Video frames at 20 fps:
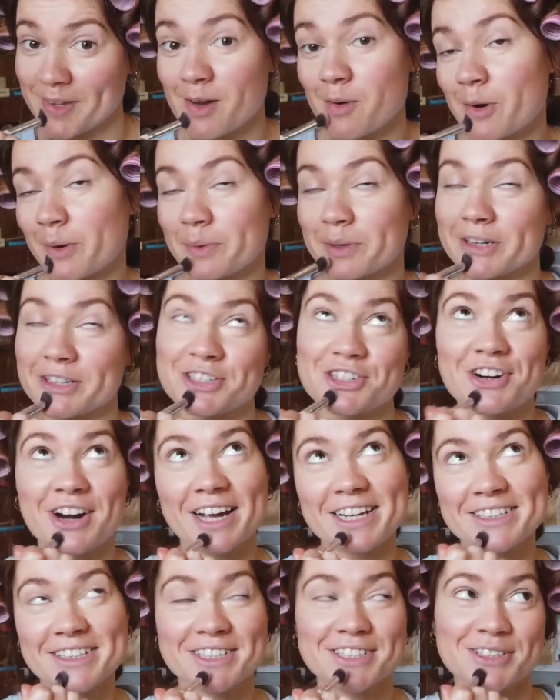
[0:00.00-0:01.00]
we were
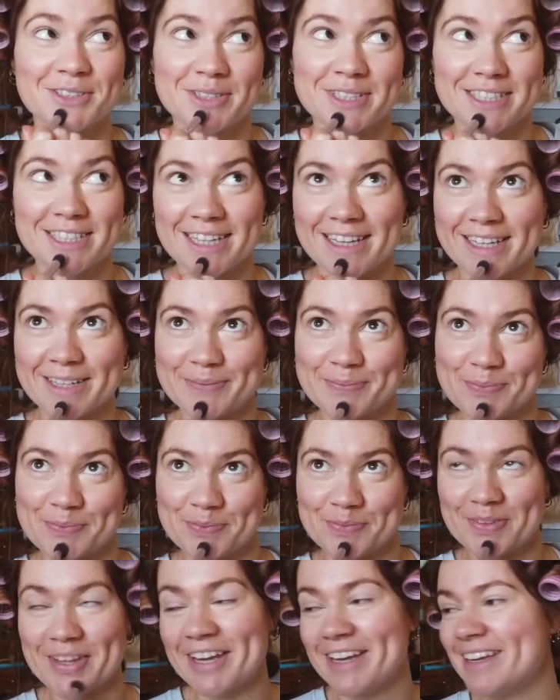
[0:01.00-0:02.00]
attracted to each other,
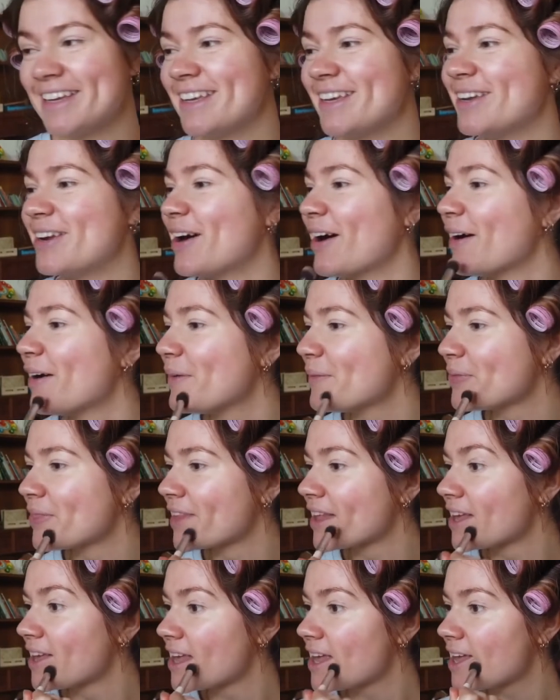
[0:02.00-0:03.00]
you
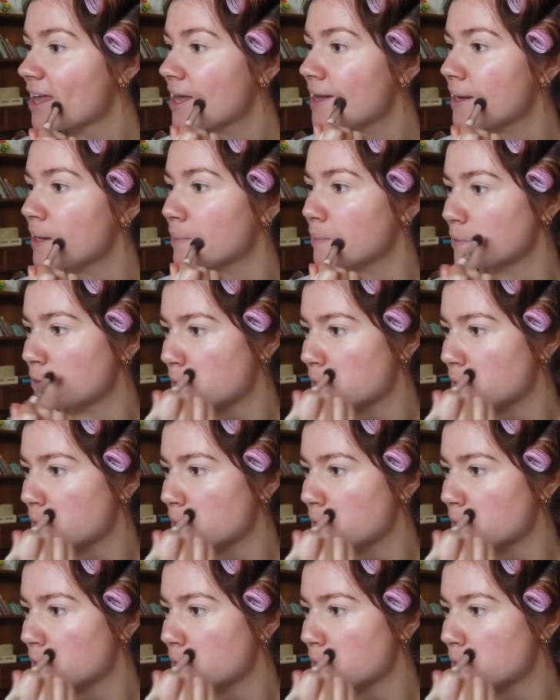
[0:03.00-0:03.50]
know?